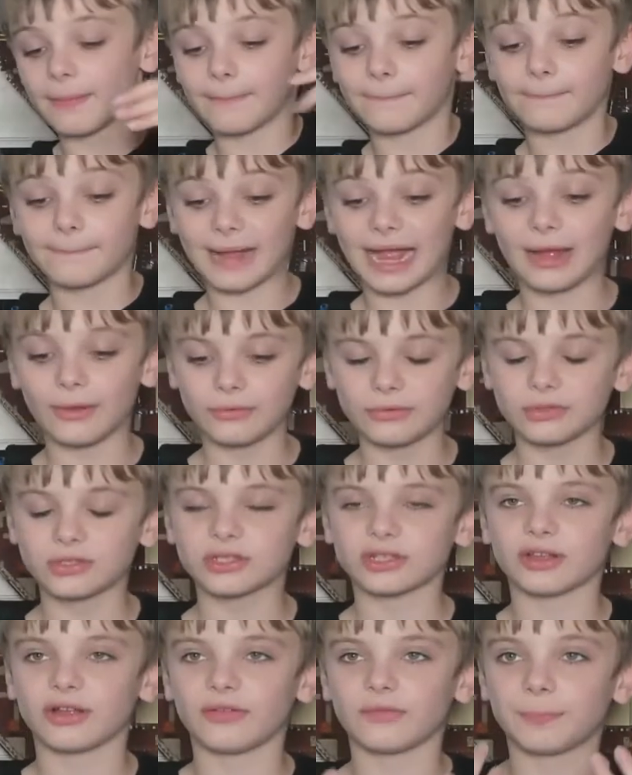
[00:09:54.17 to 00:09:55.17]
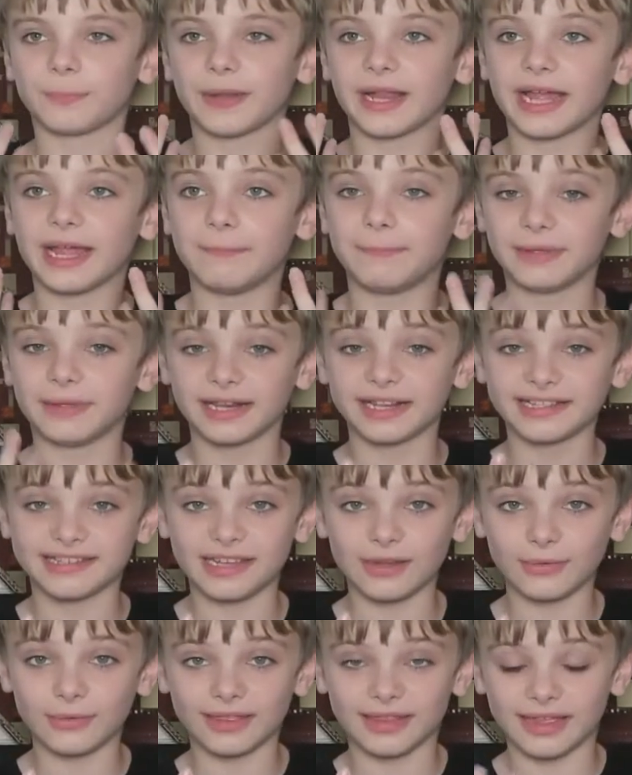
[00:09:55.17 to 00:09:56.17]
amount of
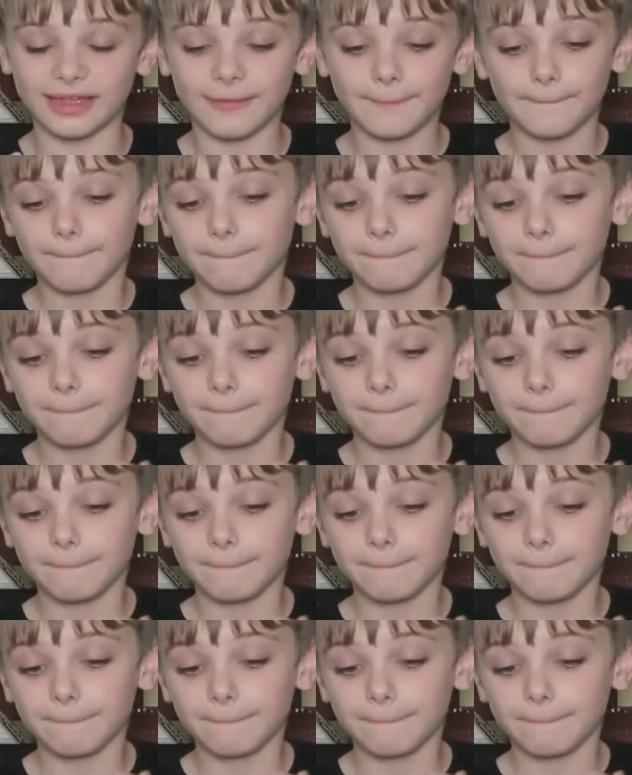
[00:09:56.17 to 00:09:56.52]
playability with it.